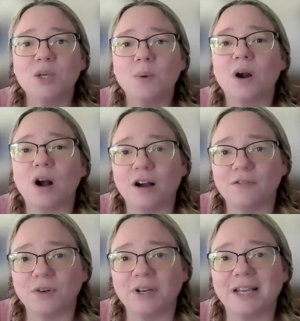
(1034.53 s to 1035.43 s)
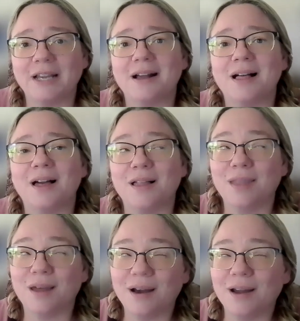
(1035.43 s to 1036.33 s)
you are offering a
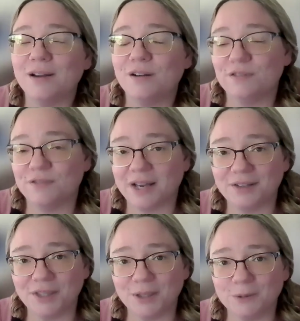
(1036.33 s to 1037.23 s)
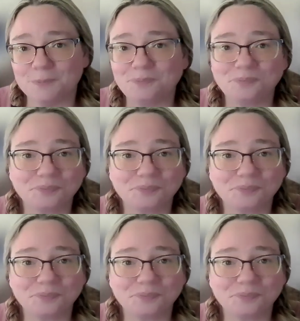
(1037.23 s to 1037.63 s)
lot of value.